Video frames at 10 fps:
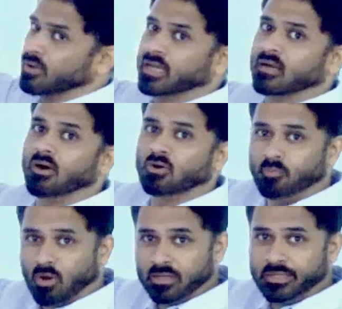about
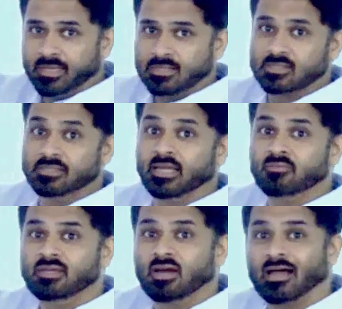politics, then
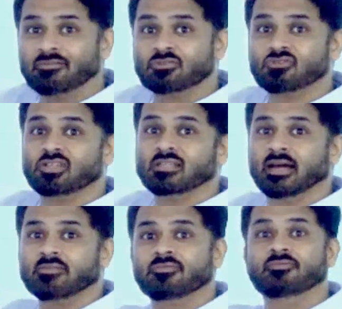we have to see
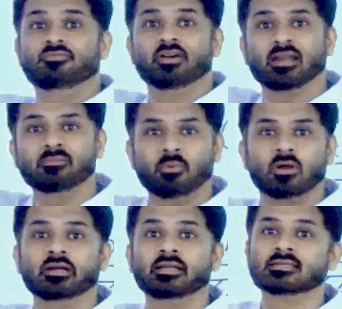that when
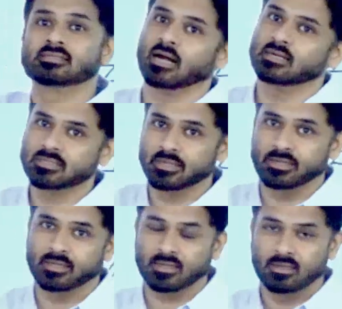politics starts in
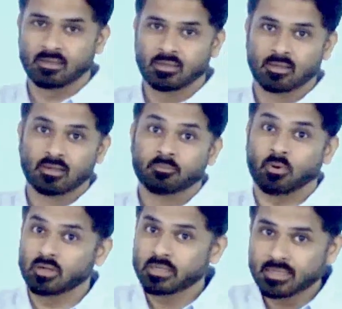India.
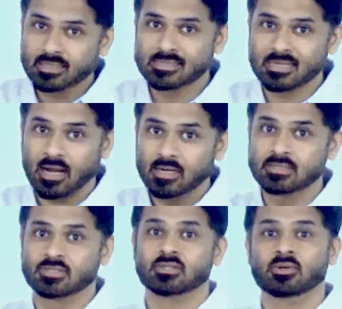Politics
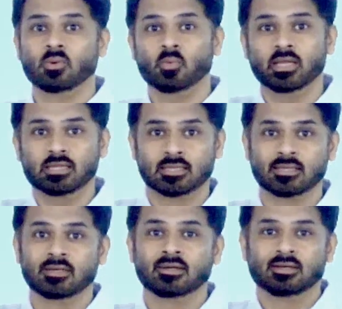starts with,
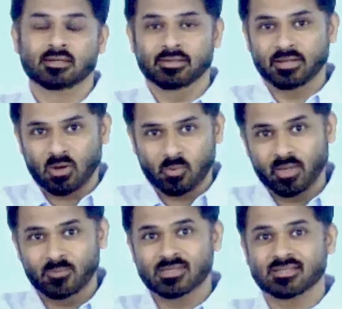now
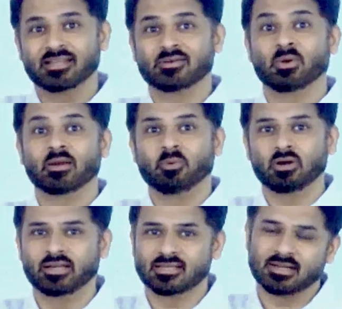when we say that when
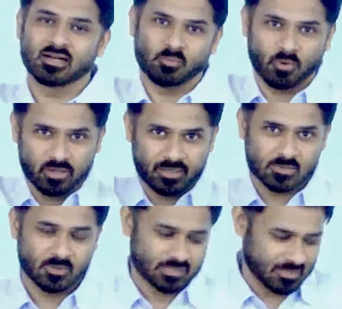politics start, now politics
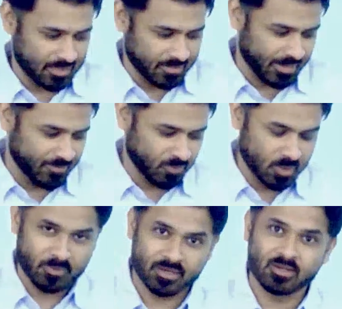will start right from the
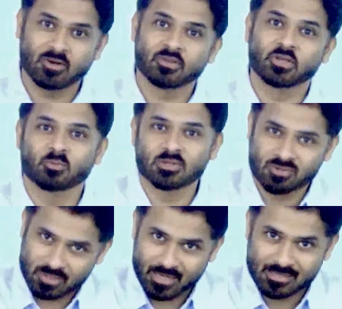beginning of the human
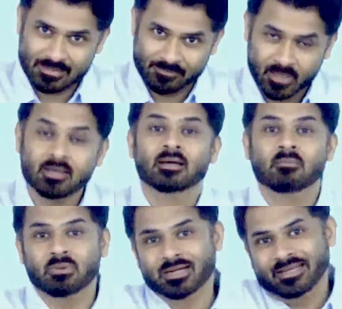society.
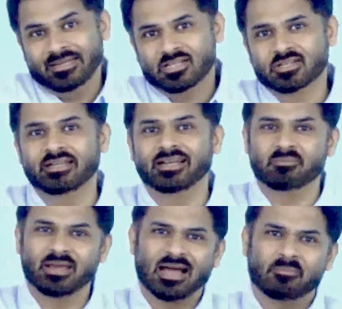But initially it
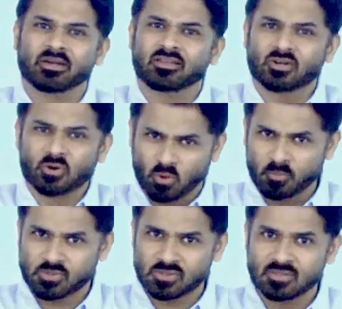may happen in the
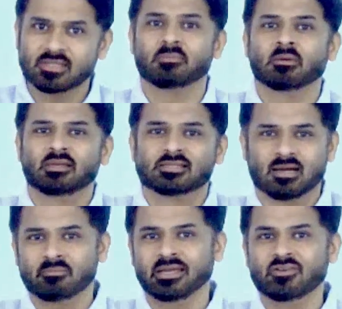groups. There may be
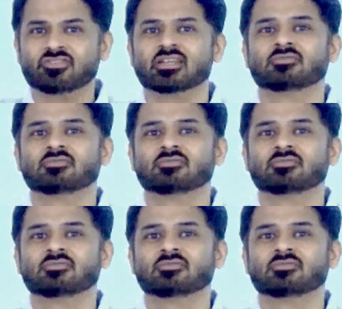some interest which